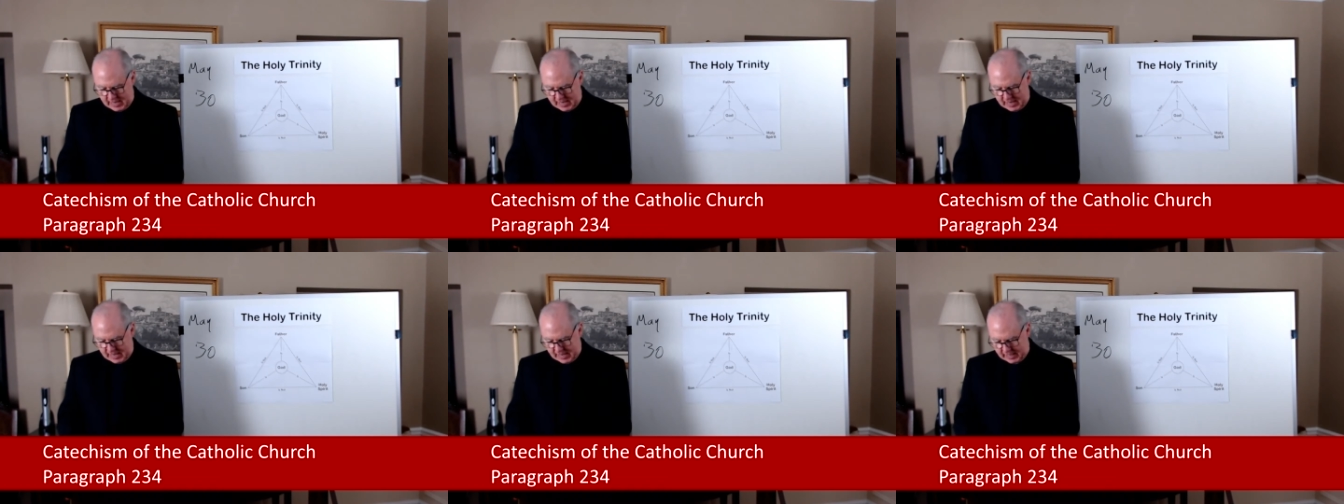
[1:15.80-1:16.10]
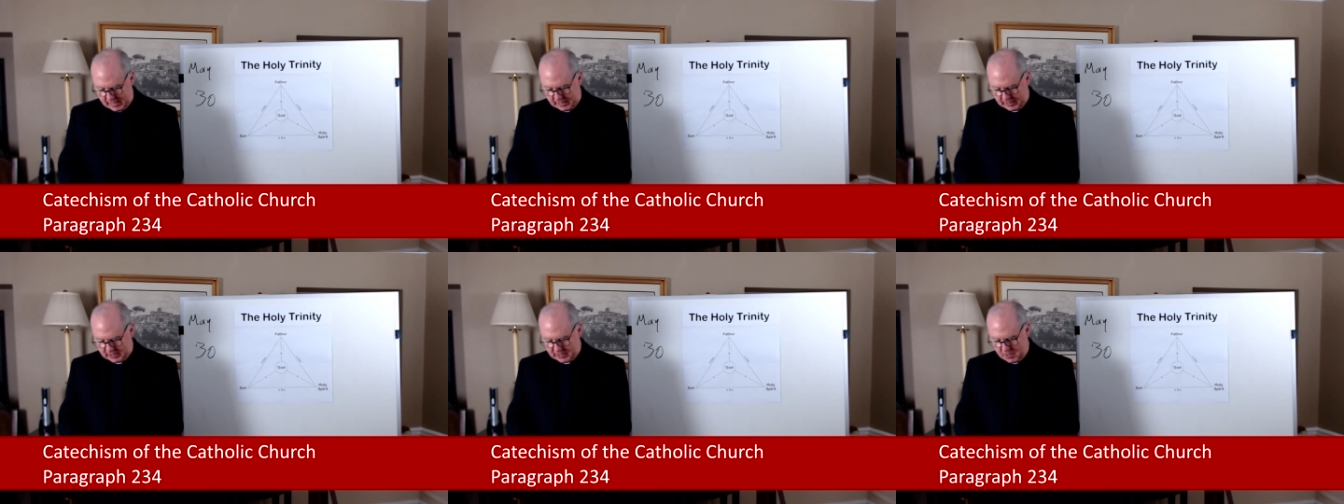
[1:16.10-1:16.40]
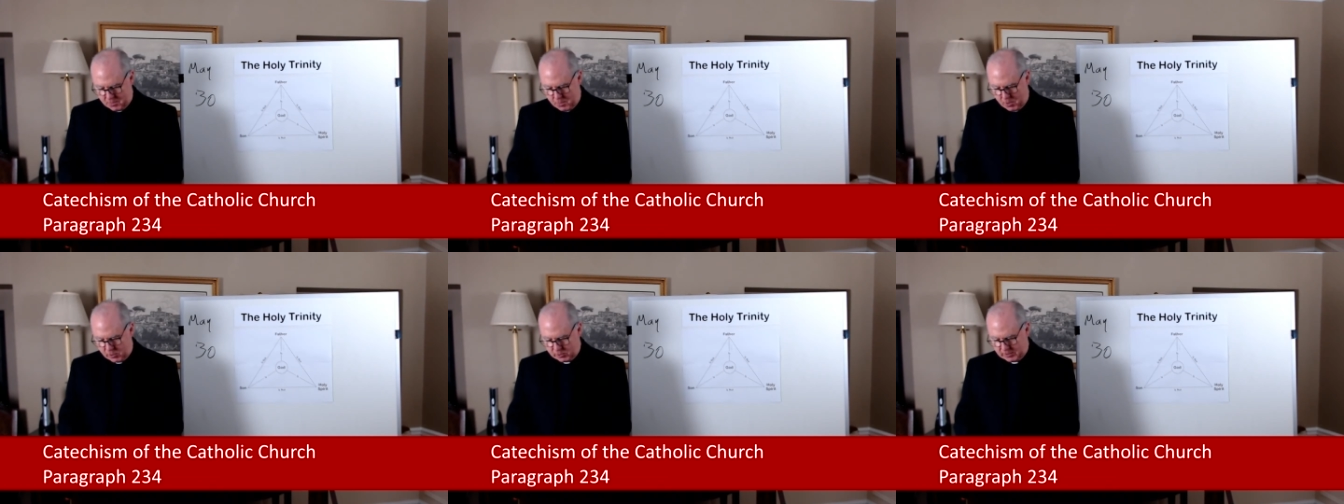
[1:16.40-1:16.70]
It is
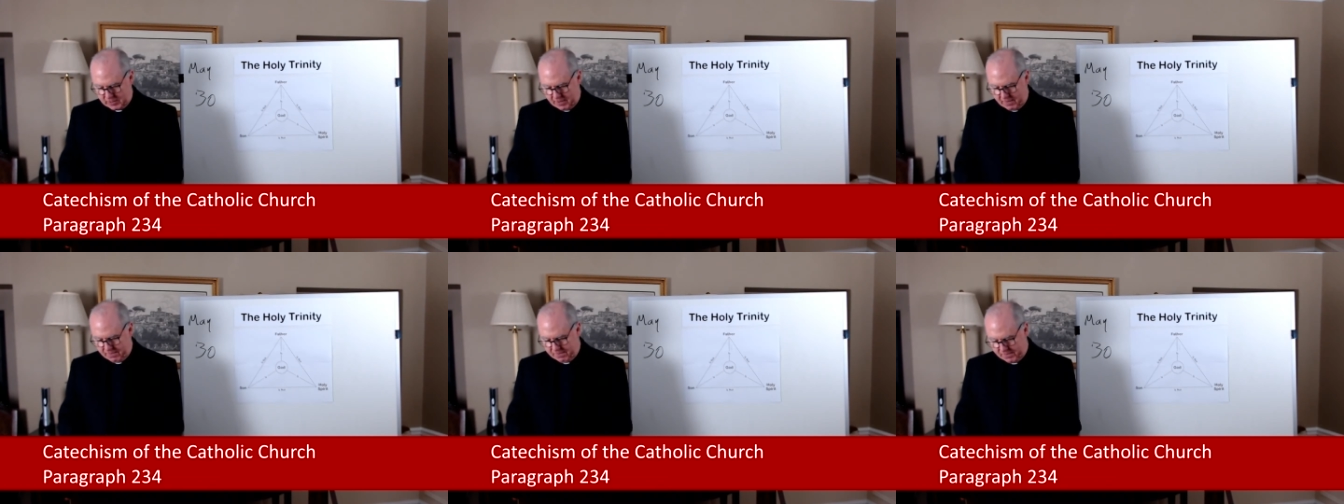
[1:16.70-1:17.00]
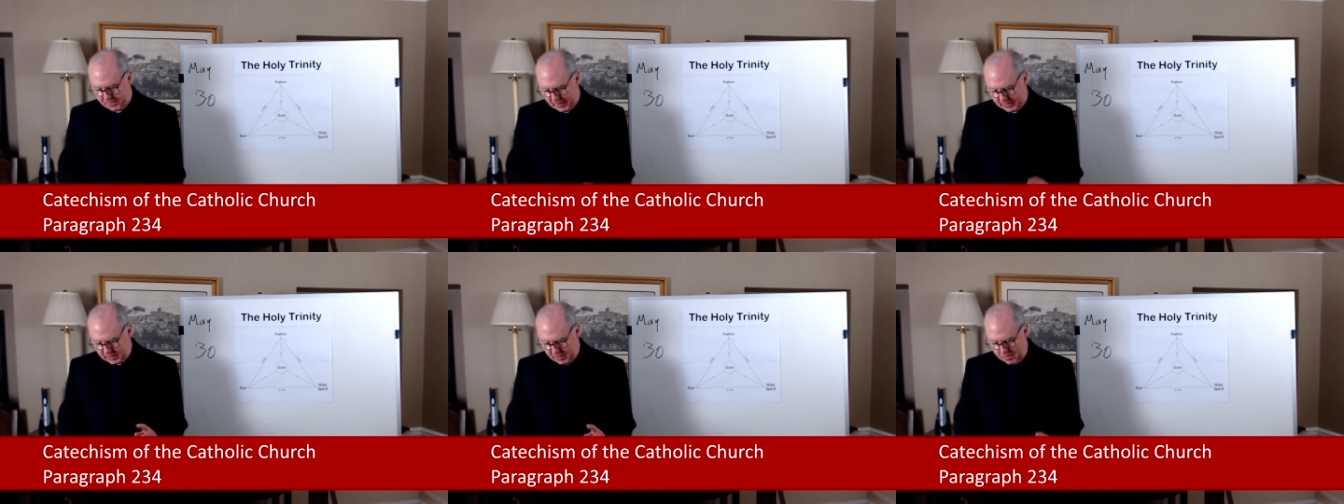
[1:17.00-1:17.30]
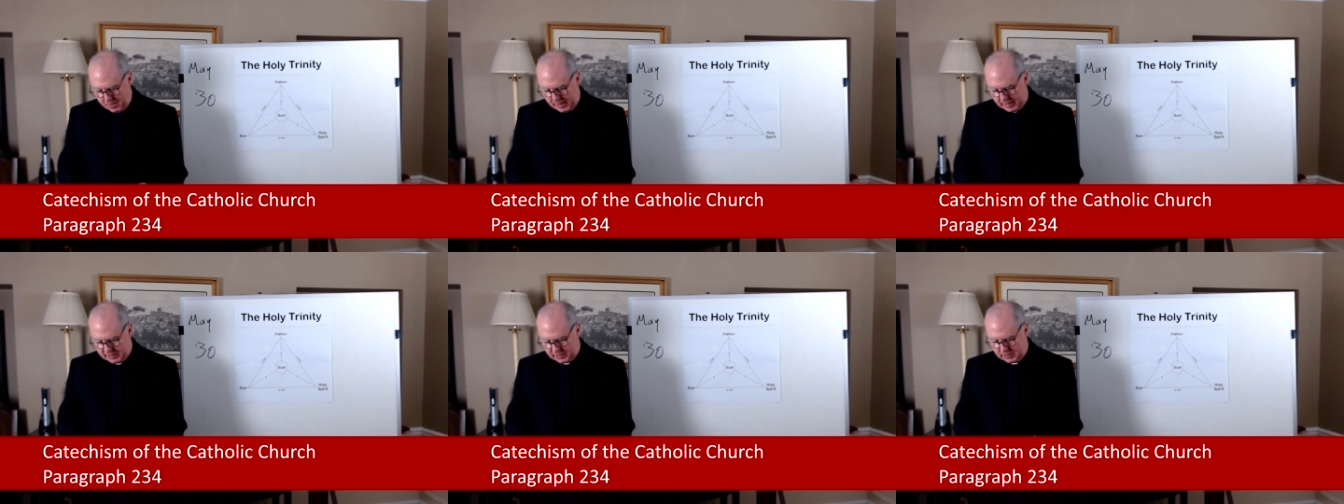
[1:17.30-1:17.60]
the most
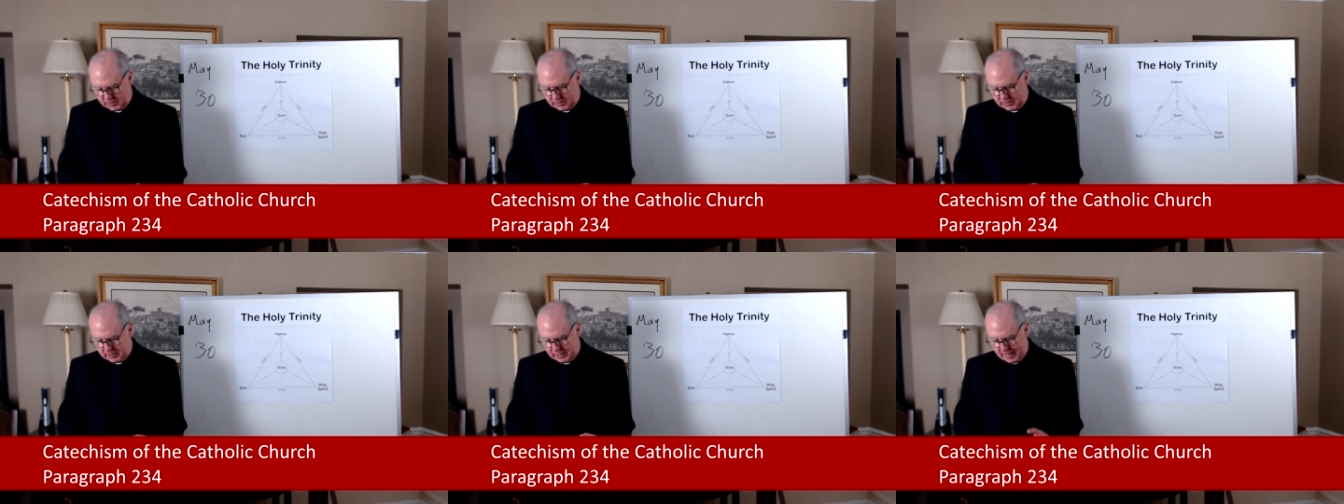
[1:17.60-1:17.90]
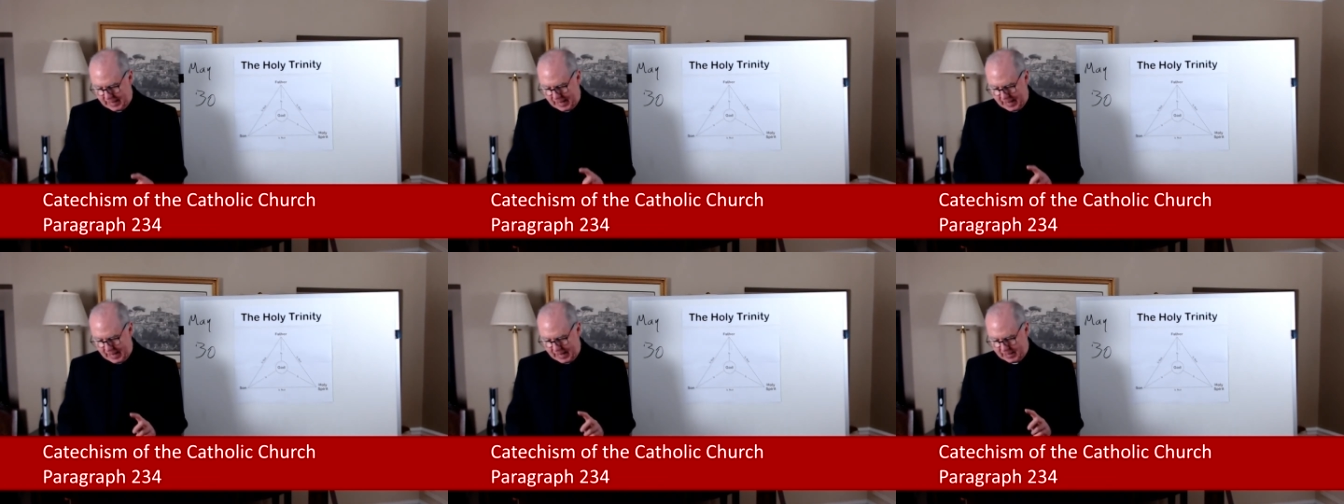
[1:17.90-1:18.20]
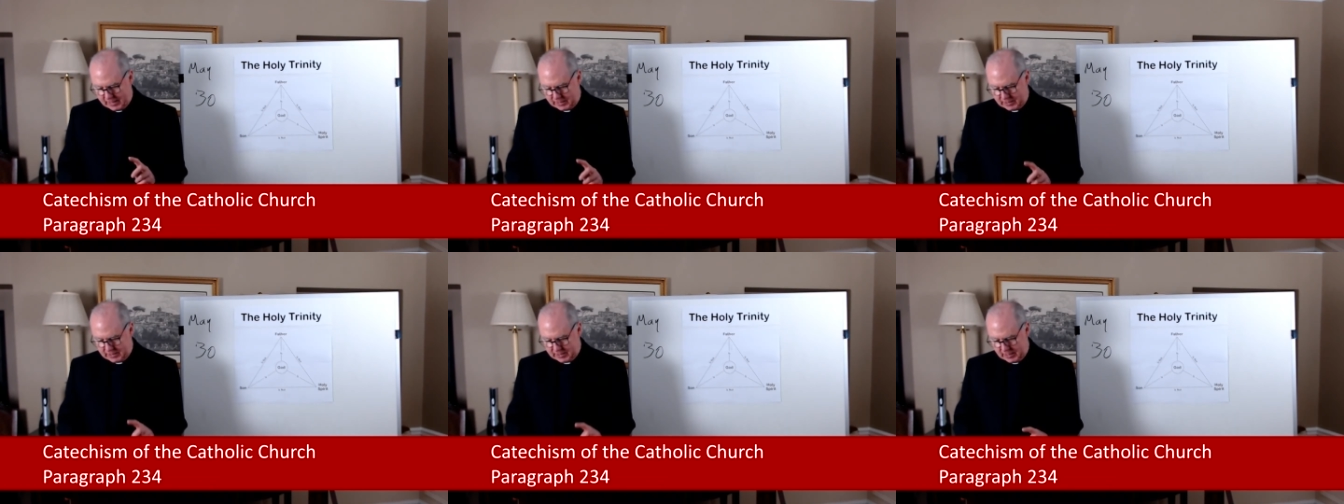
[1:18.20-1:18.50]
fundamental
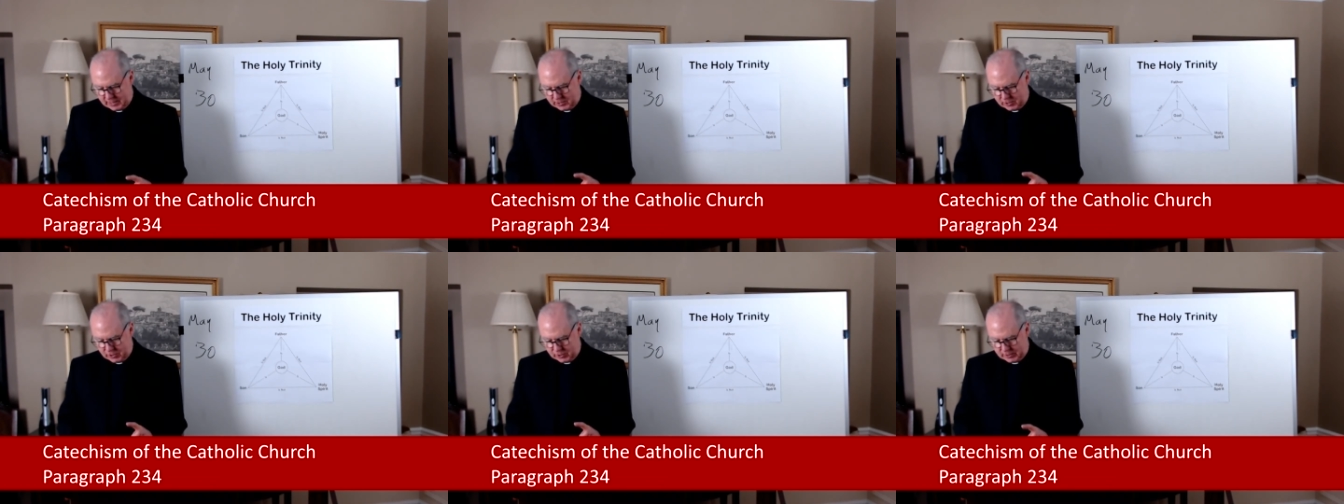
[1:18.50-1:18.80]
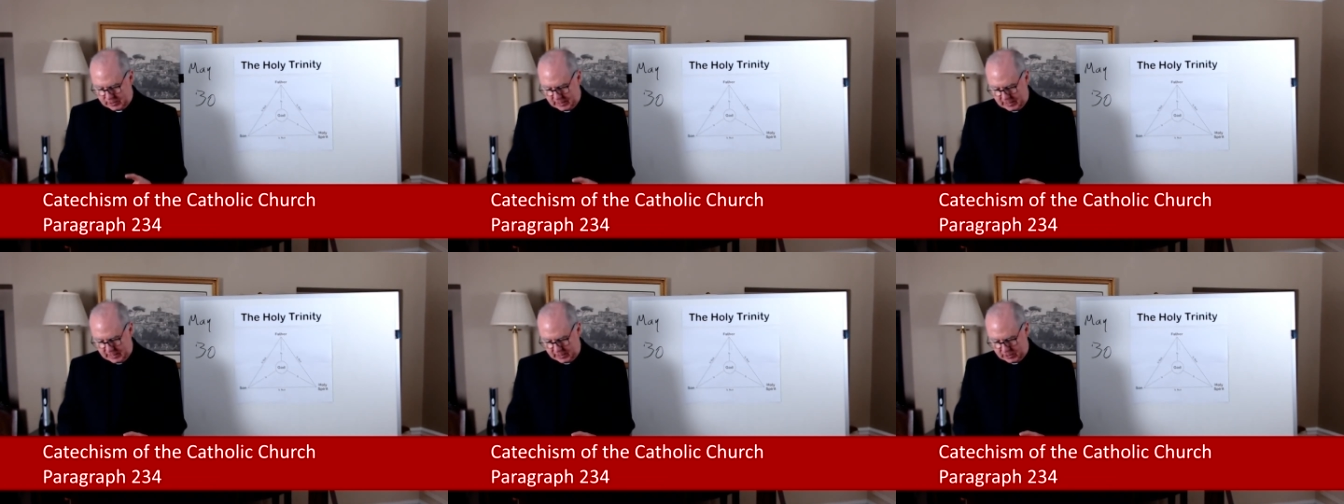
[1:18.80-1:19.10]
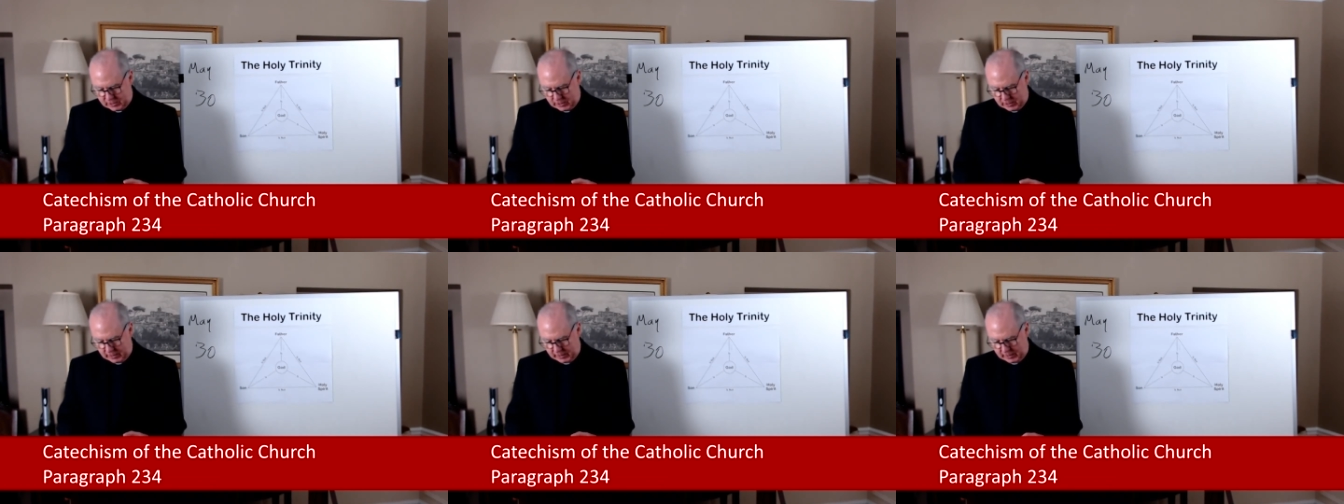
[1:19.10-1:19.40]
and essential
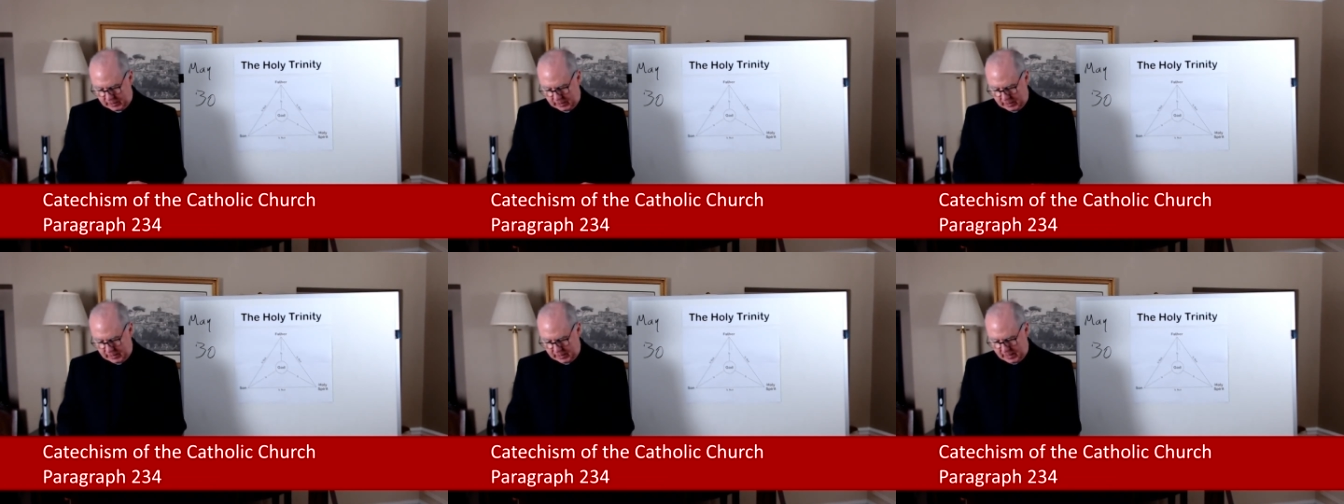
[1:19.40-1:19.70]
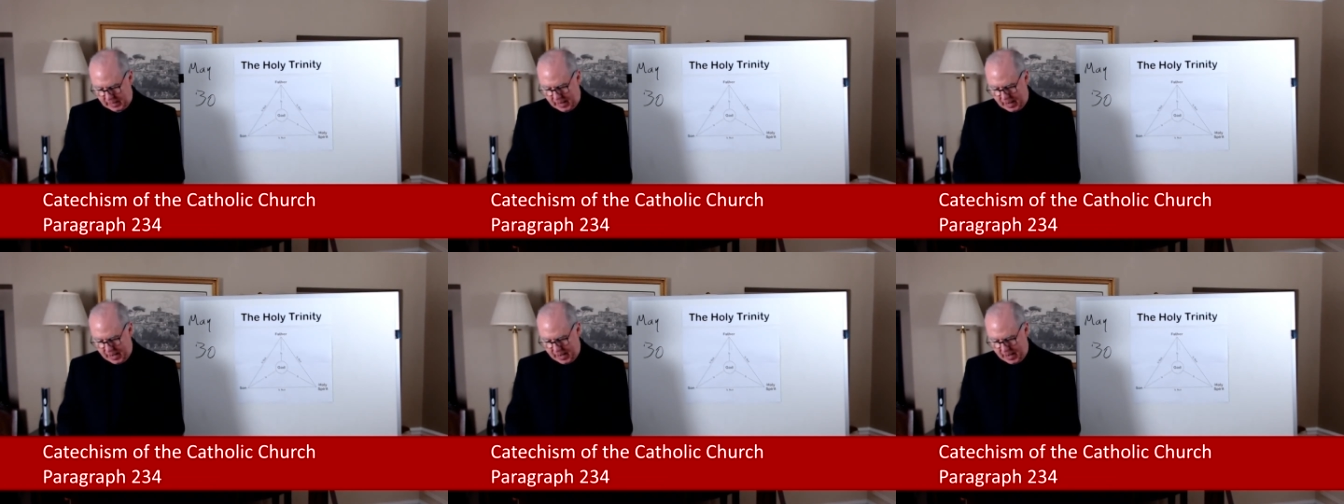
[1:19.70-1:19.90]
teaching in the